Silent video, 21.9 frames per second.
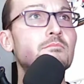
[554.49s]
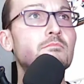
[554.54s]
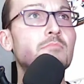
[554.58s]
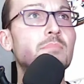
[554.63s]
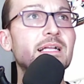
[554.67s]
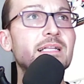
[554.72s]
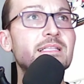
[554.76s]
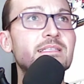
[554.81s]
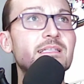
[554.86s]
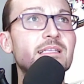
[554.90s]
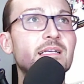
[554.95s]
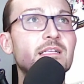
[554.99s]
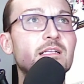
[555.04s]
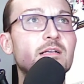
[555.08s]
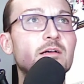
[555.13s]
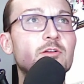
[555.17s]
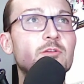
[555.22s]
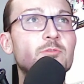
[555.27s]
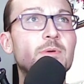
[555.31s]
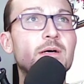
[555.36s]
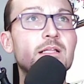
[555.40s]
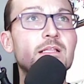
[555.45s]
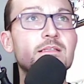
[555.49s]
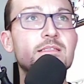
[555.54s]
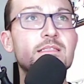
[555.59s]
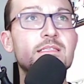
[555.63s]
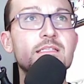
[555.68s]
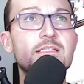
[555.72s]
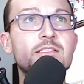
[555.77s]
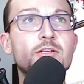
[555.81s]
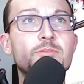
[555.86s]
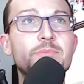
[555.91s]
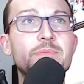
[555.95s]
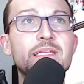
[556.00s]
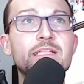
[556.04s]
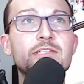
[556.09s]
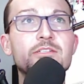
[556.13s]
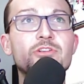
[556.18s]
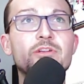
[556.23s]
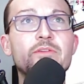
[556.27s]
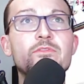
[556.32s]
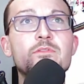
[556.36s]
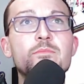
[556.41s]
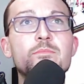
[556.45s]
Biden's economic policies are being
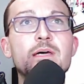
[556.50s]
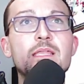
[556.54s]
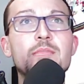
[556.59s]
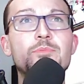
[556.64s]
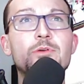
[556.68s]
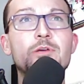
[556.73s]
driven by the